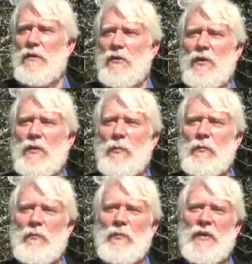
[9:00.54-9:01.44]
You can
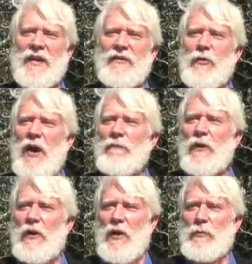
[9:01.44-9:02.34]
get it
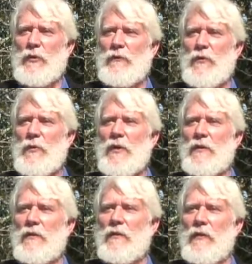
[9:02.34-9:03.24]
graphical output if you want.
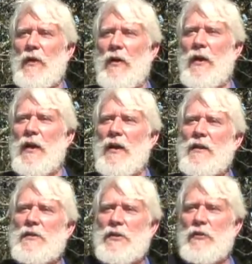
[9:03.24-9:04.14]
You say, all right, I'd
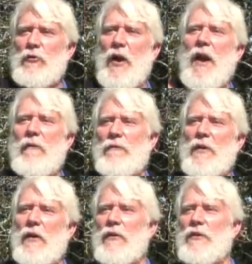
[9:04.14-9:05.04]
like to see a graph.
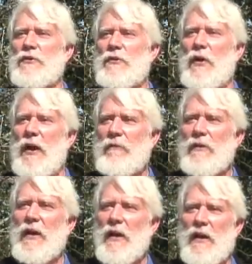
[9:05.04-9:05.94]
Here's a graph,
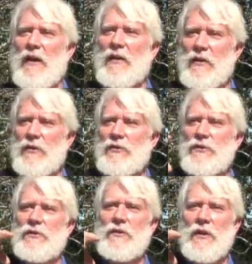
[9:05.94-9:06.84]
and
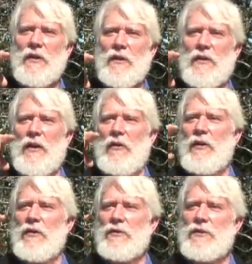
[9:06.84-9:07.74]
here's,
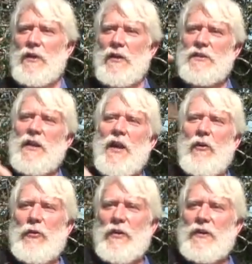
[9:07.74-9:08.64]
here's say
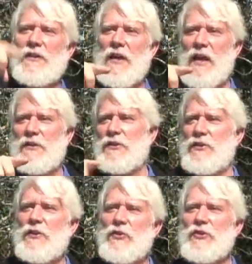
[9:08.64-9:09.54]
health on this axis,
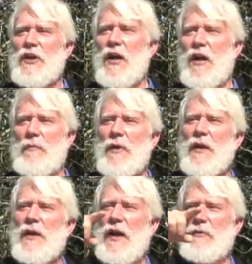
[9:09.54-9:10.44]
and here's time.
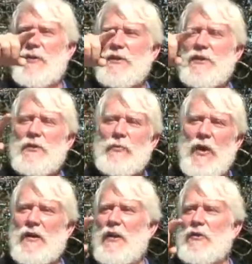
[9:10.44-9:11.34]
I want to see the
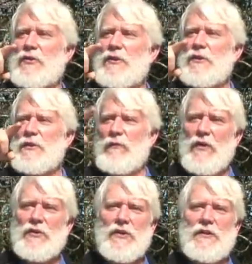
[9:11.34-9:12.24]
prognosis as a
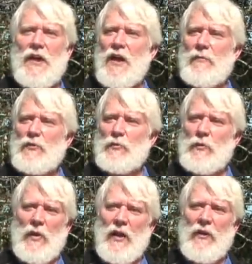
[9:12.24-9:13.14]
function of time, as
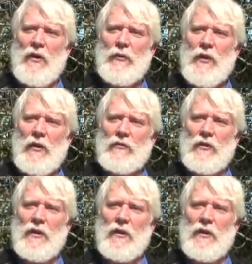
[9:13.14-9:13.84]
how the health goes.